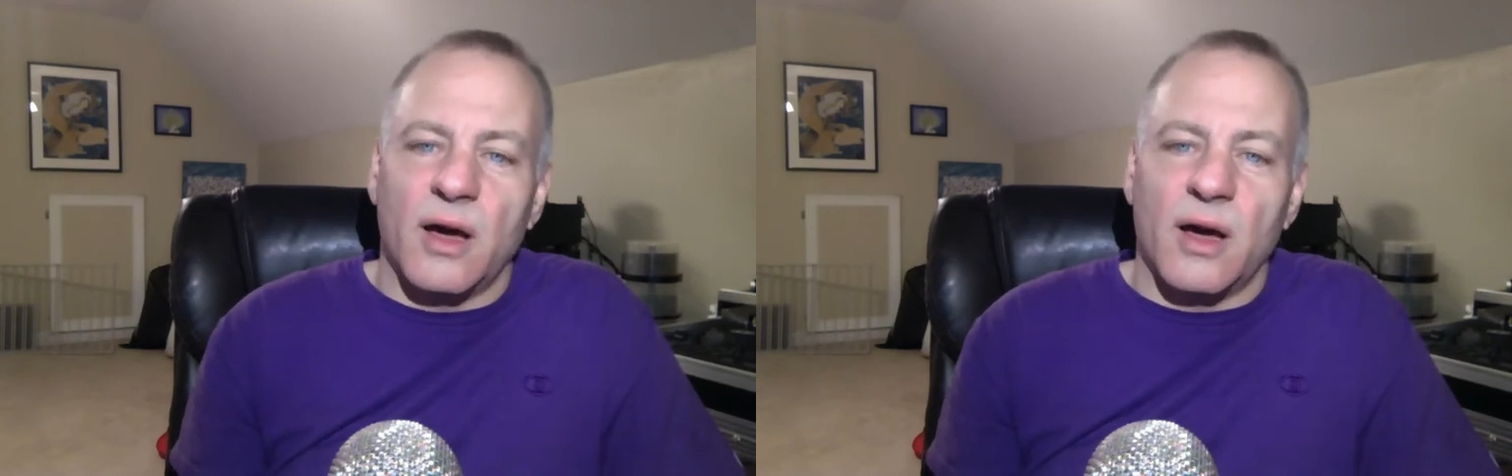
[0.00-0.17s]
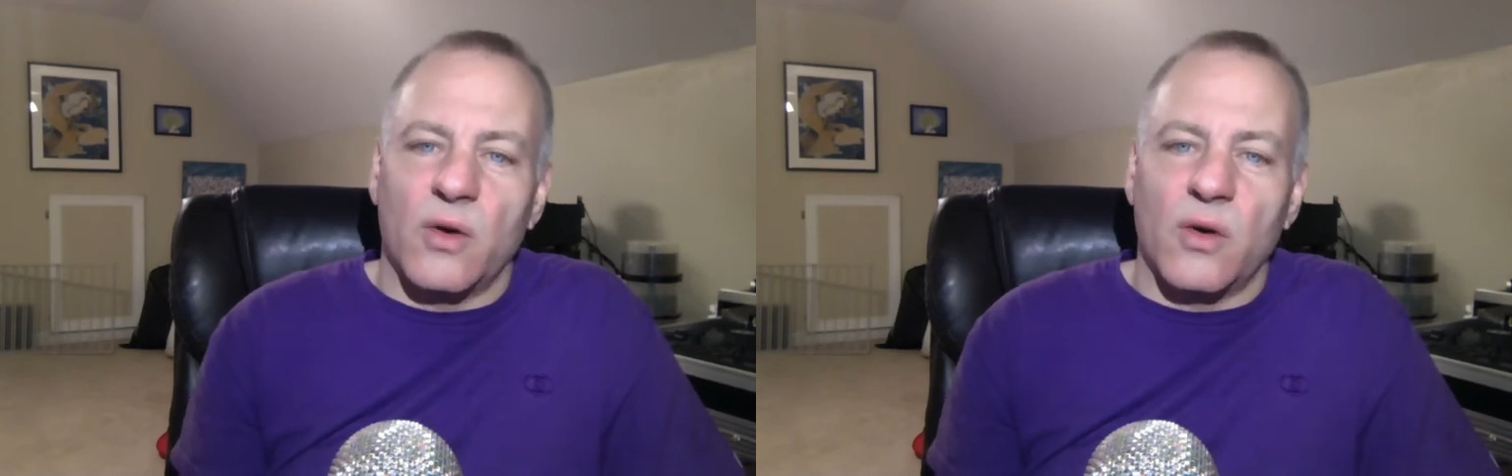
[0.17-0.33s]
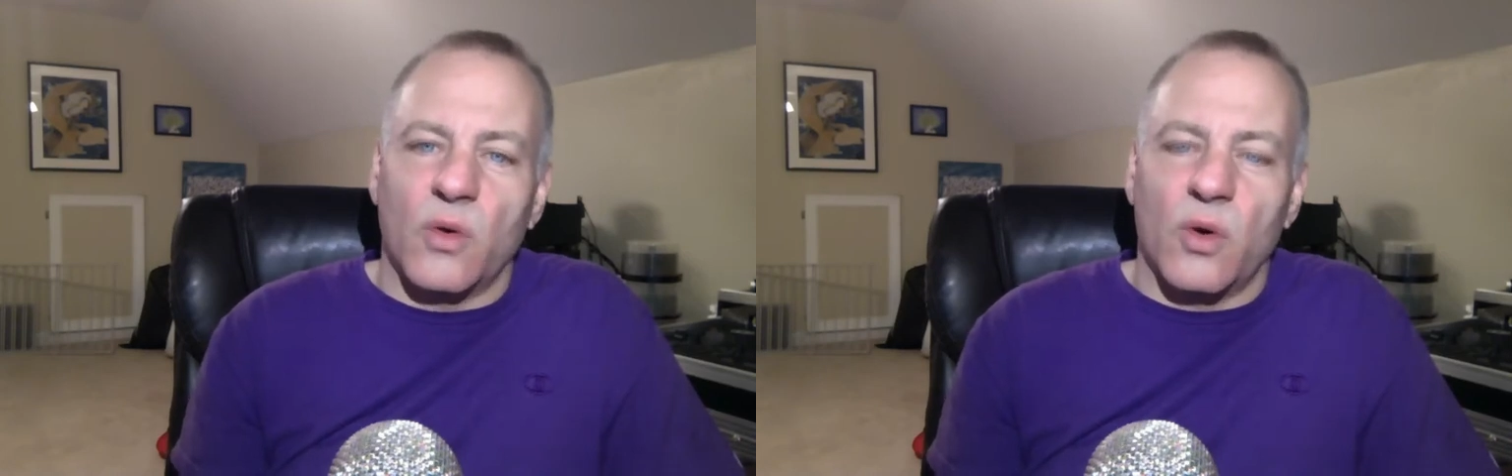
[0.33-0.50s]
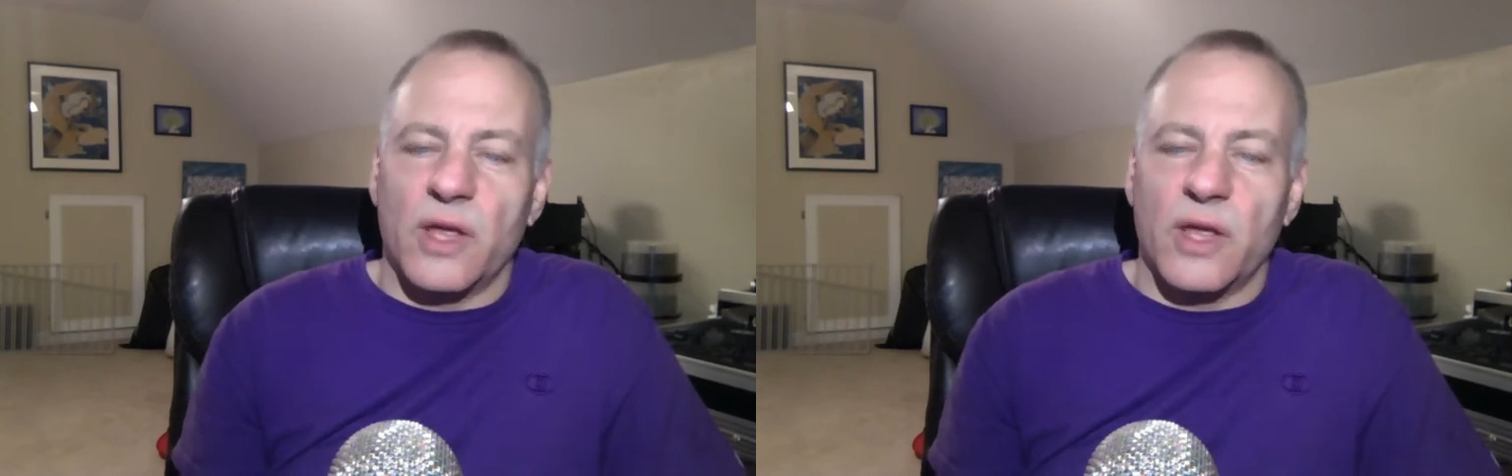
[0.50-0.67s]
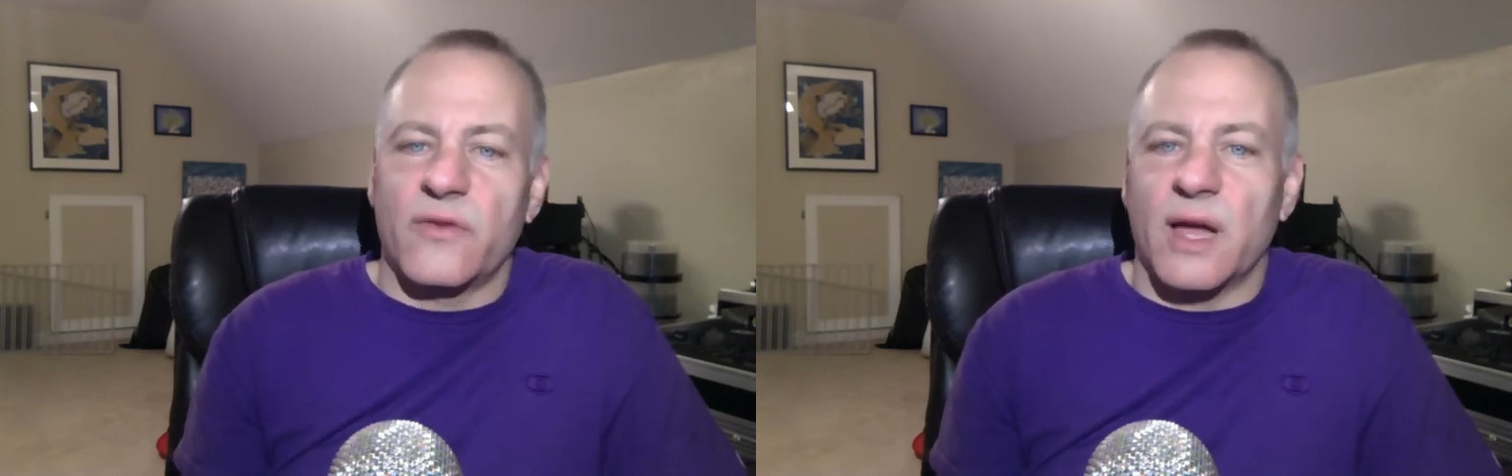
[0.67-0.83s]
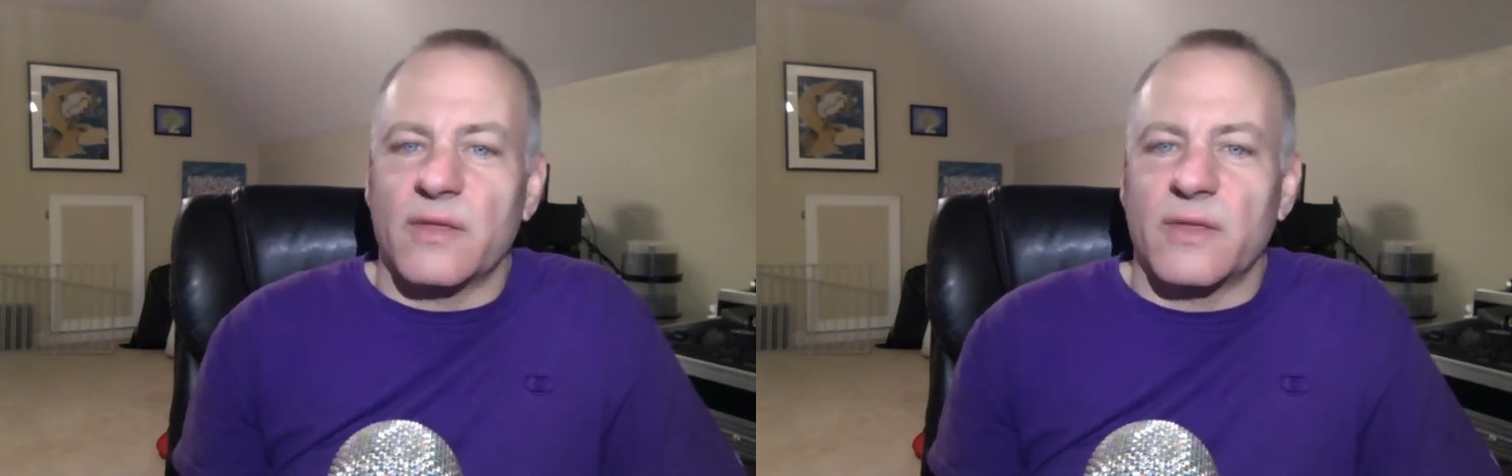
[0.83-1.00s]
Or
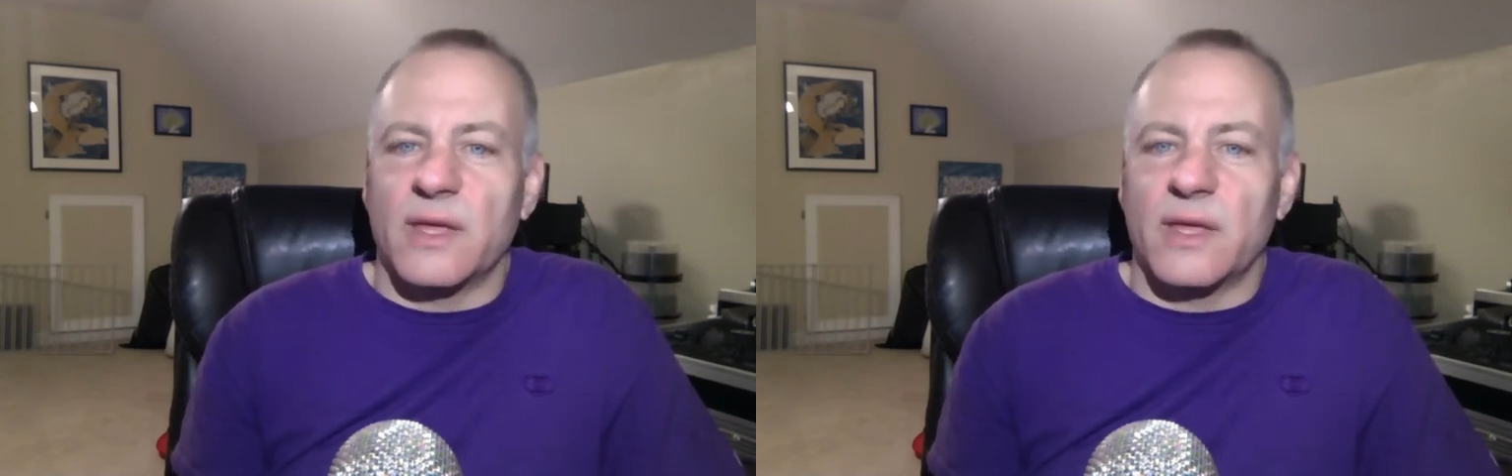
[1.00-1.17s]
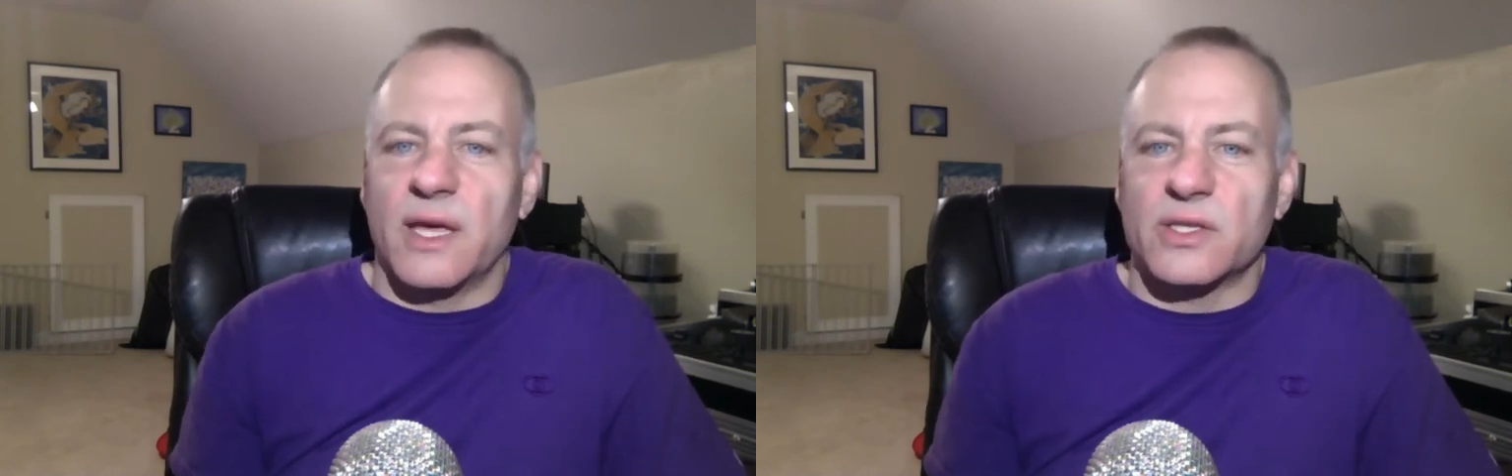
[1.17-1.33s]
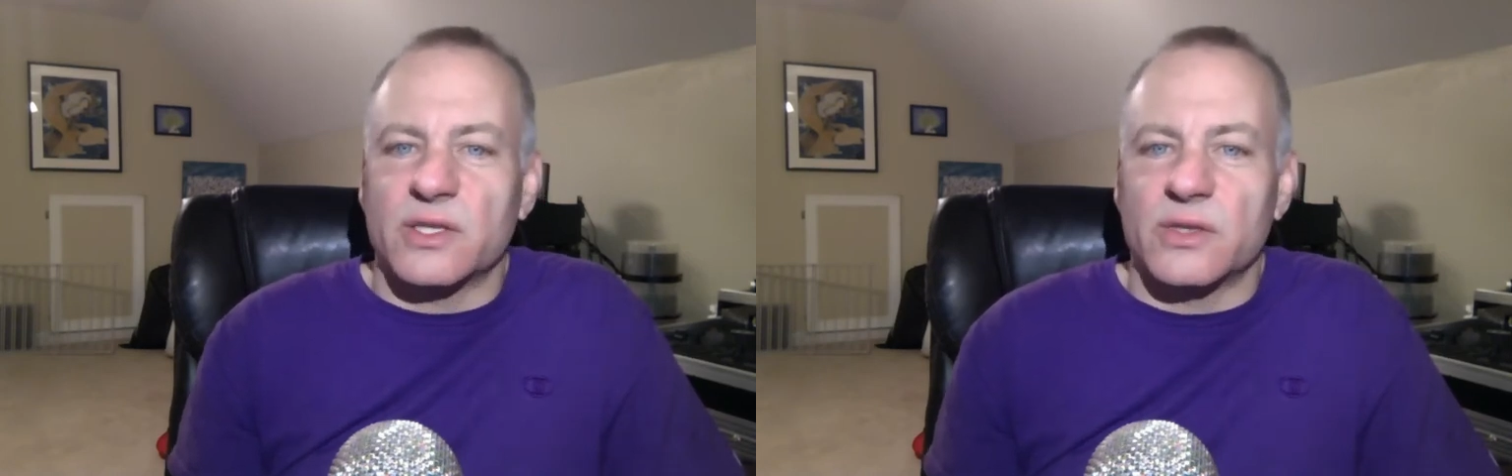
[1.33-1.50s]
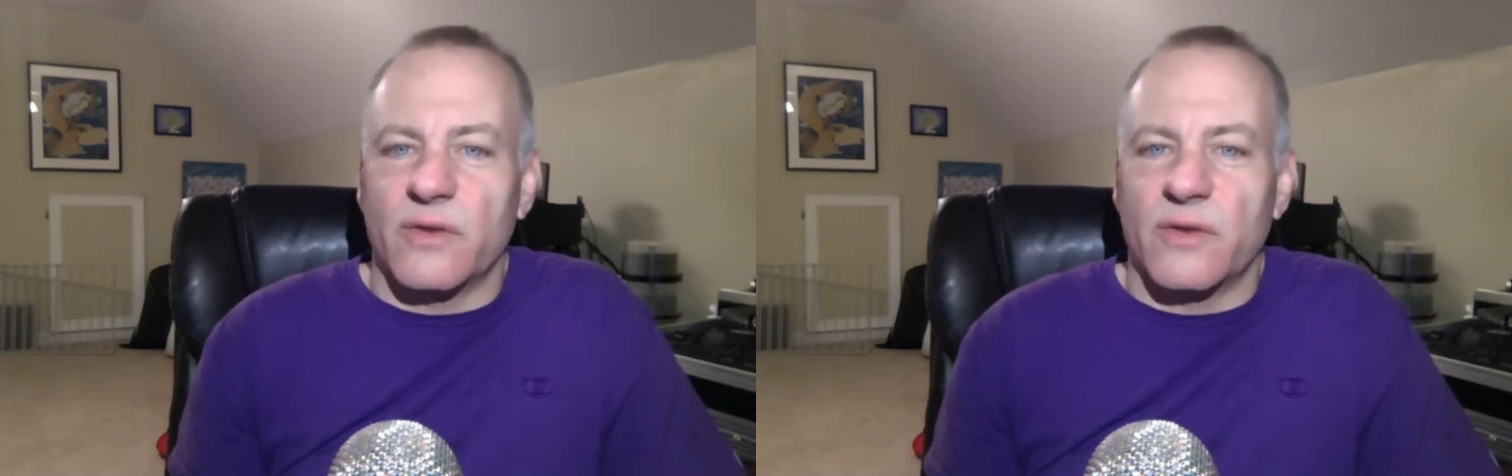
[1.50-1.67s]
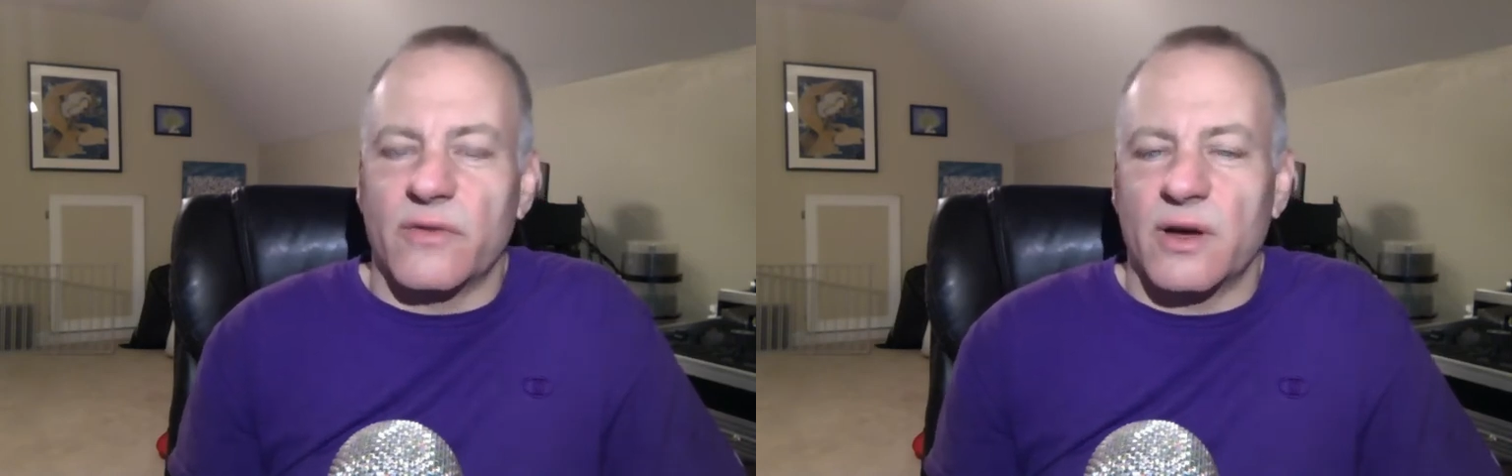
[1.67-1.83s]
you've got the issue